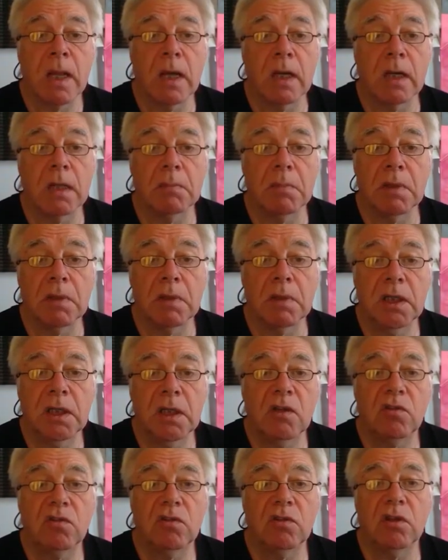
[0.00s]
And
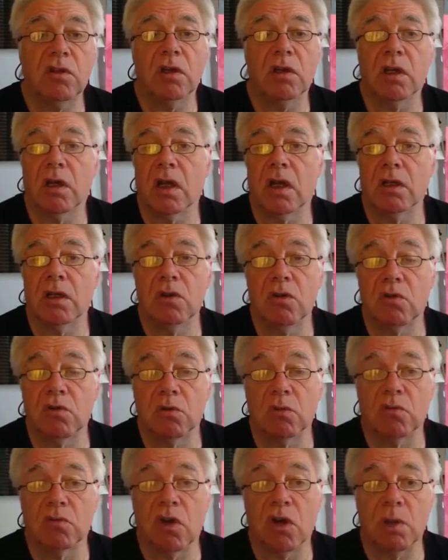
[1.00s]
in these
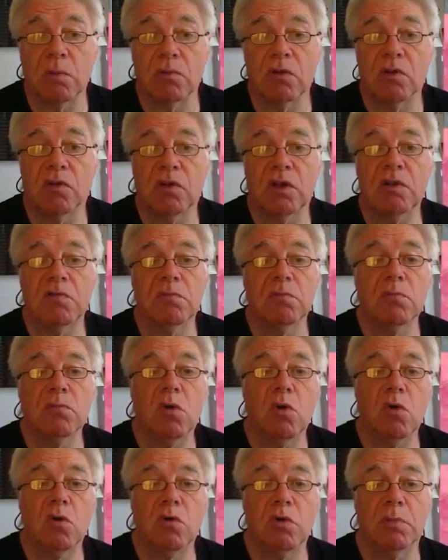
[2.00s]
unusual times, it's even
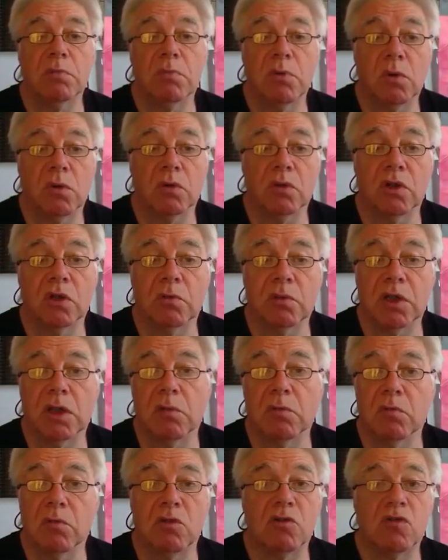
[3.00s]
more important that we
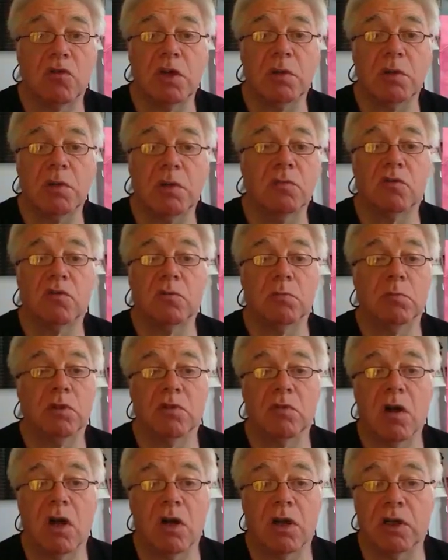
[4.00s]
don't retreat
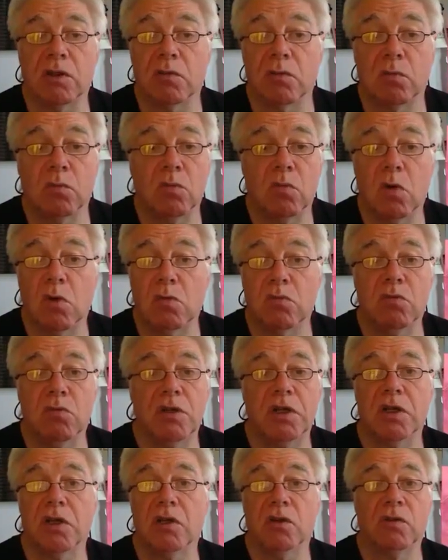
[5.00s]
behind
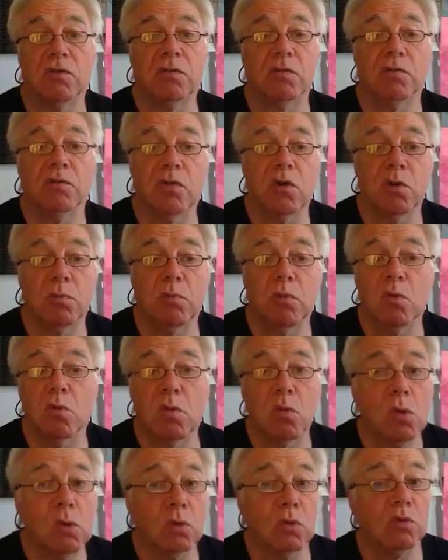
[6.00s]
well-rehearsed verbal
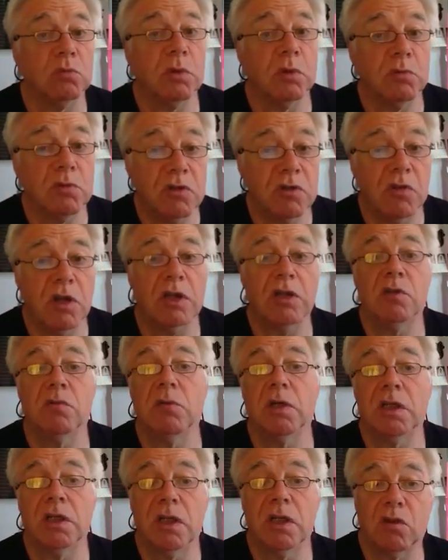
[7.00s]
walls, but we
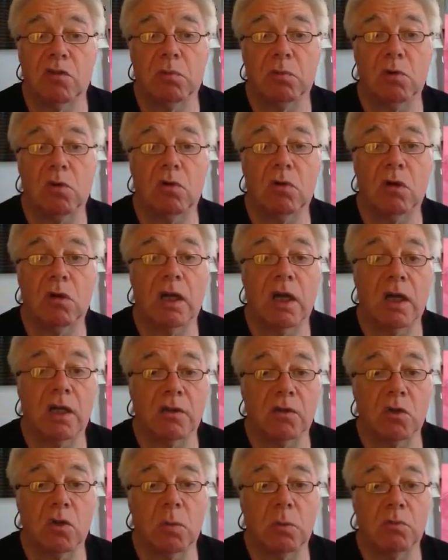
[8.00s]
genuinely explore
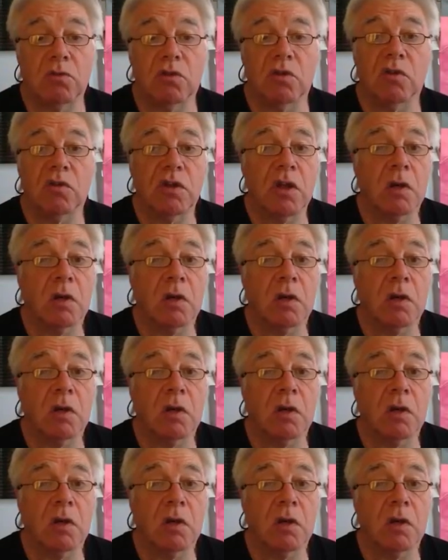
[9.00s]
other options.